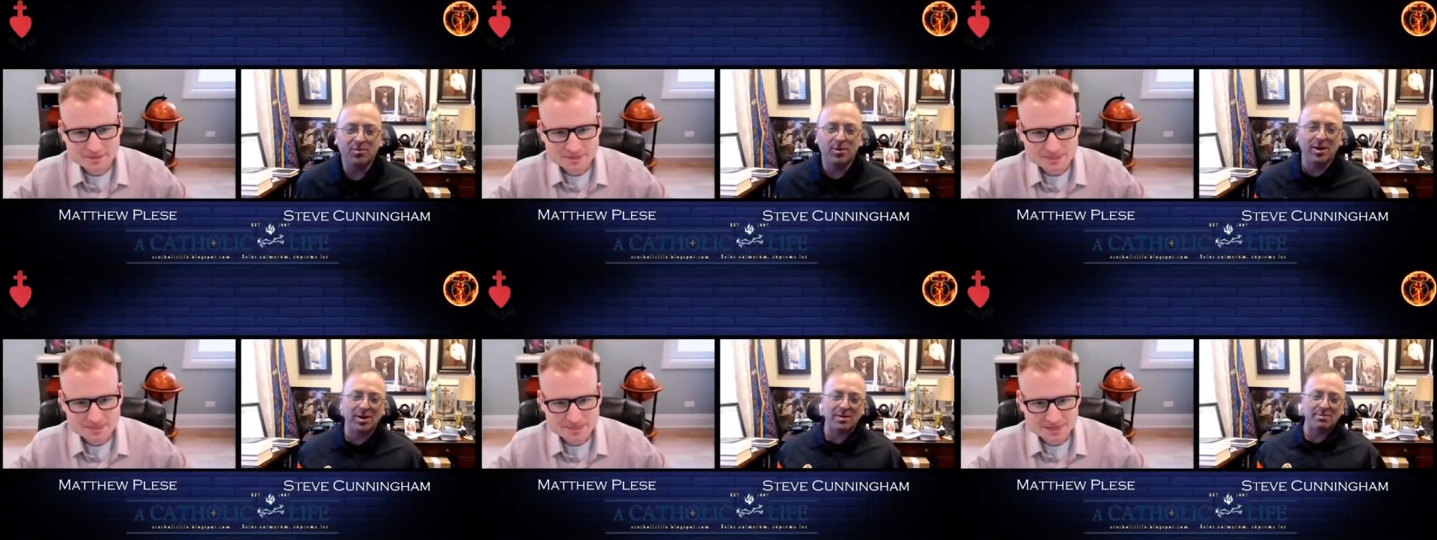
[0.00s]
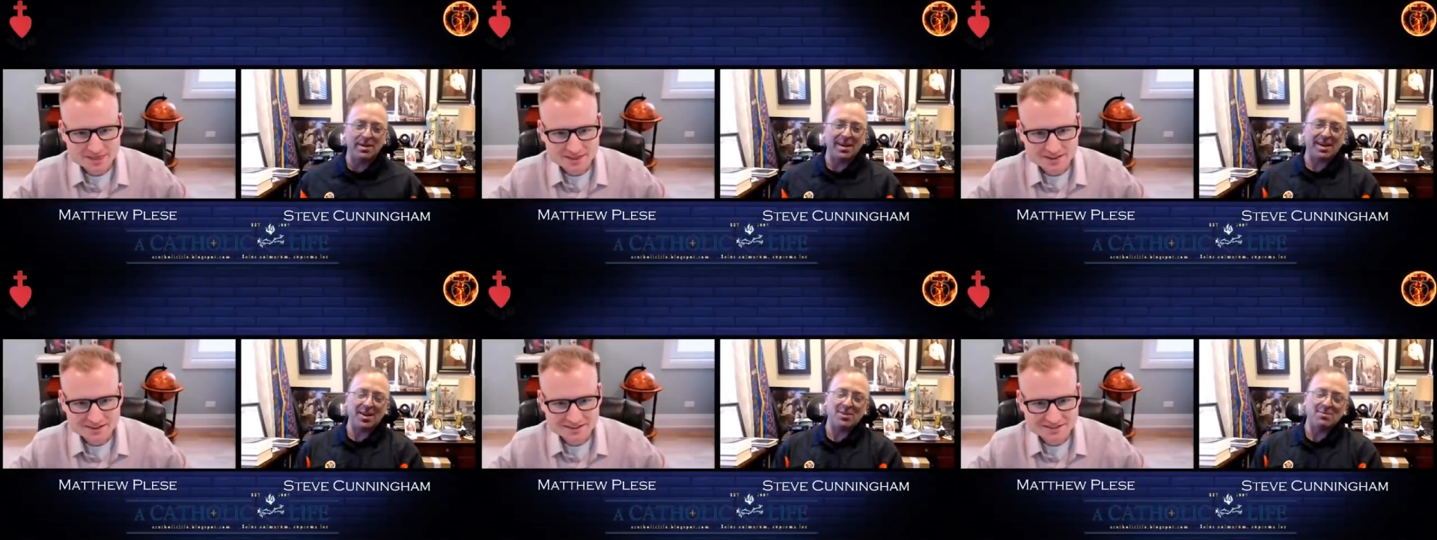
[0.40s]
Speaker 1: Welcome
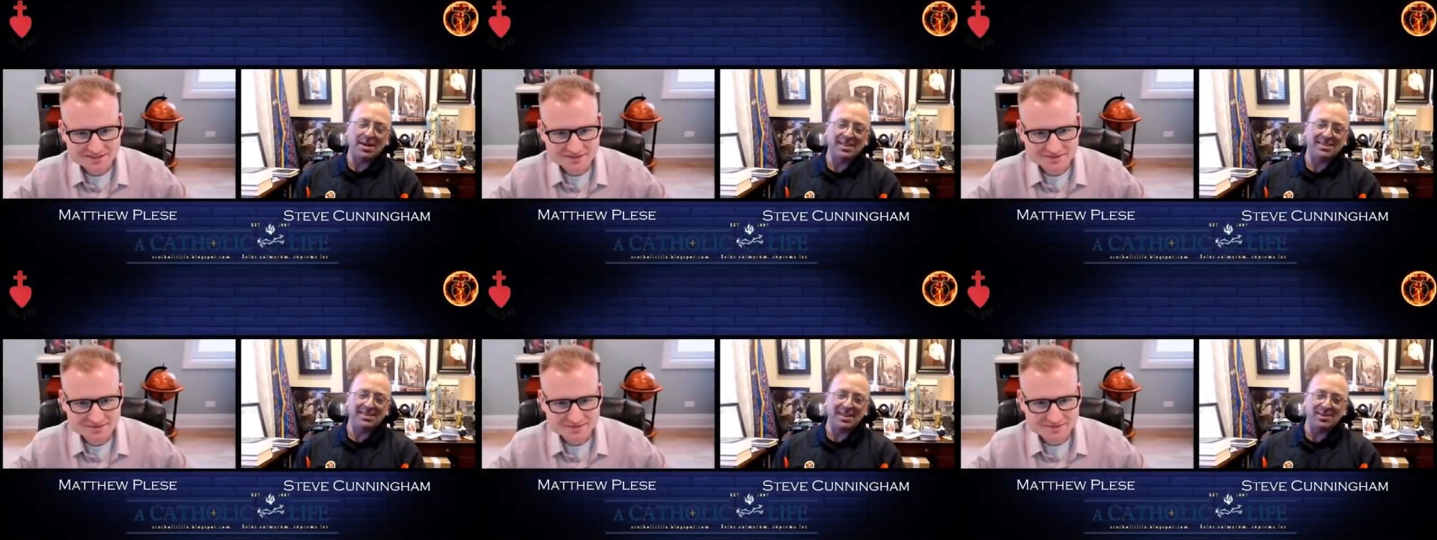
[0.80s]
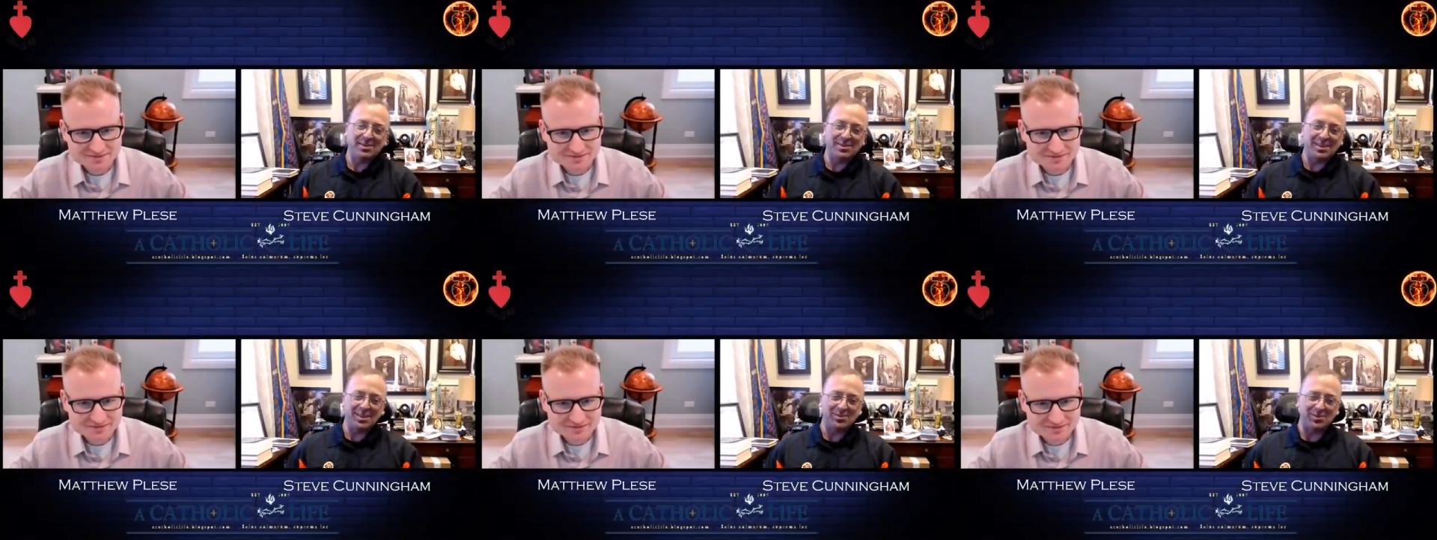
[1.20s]
back, everybody. Steven
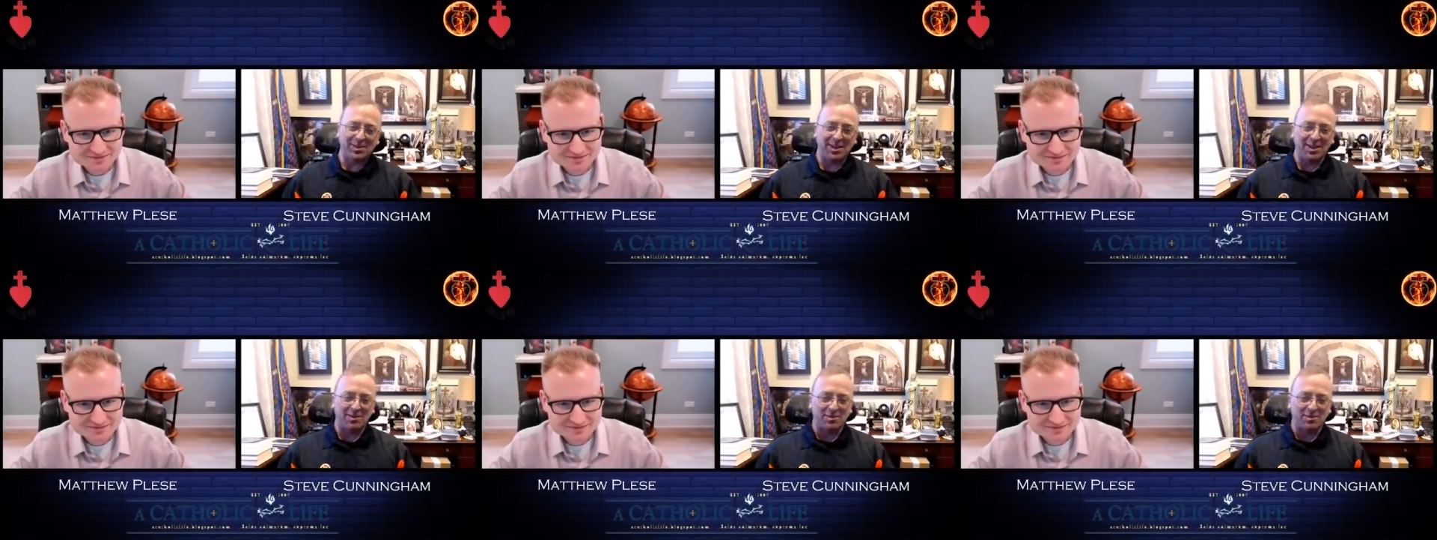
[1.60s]
Suspinella.